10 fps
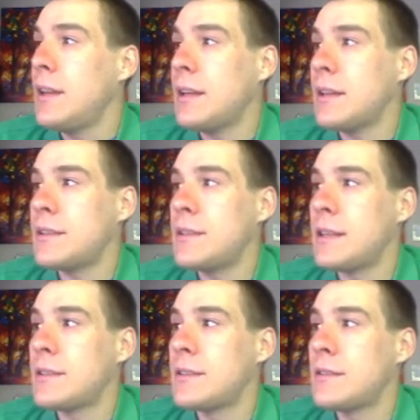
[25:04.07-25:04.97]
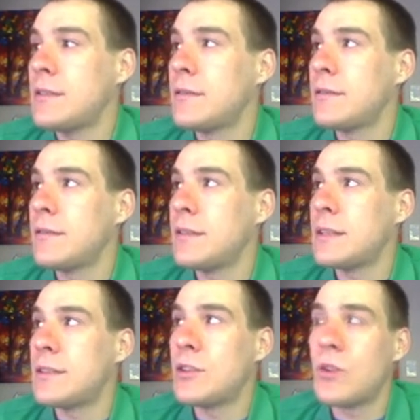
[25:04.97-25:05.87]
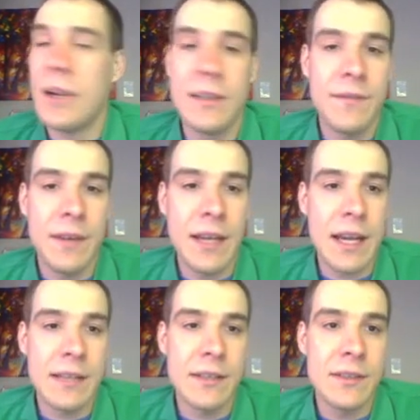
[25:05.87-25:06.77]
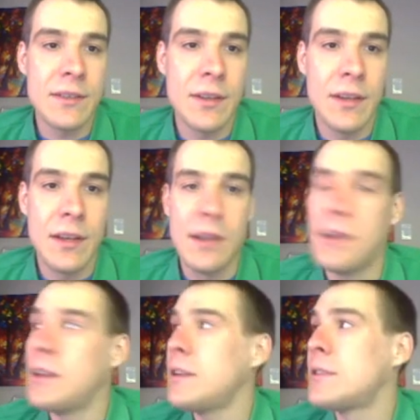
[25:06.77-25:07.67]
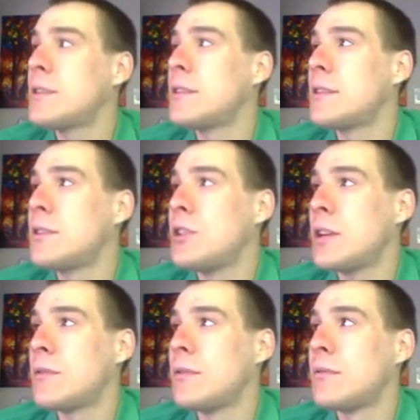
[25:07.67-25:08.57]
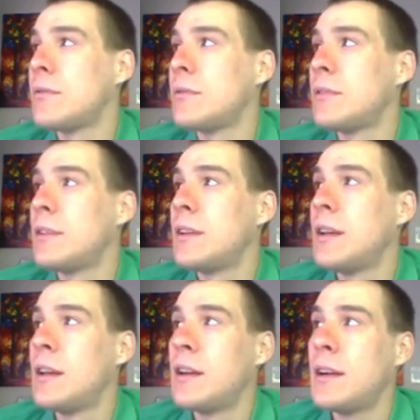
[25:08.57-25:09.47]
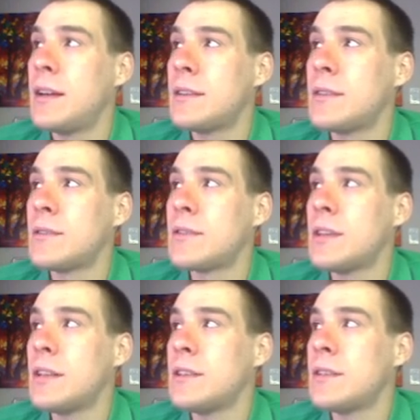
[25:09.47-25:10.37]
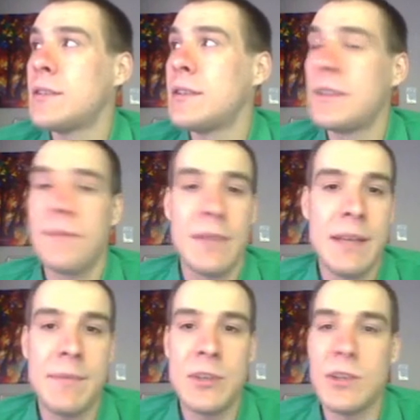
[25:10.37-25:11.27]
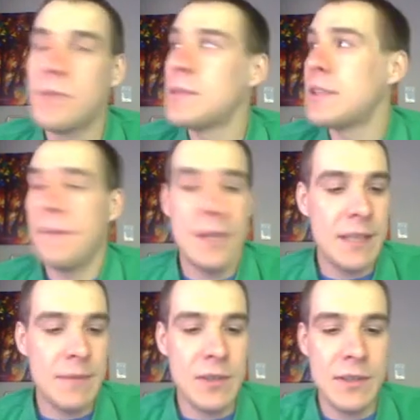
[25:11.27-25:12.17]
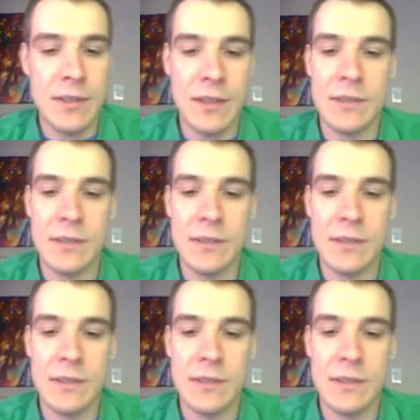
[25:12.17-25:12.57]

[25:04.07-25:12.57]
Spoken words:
that's the trend for gases. And here's the general rule. All right, so solids increases with temperature with some exceptions. That's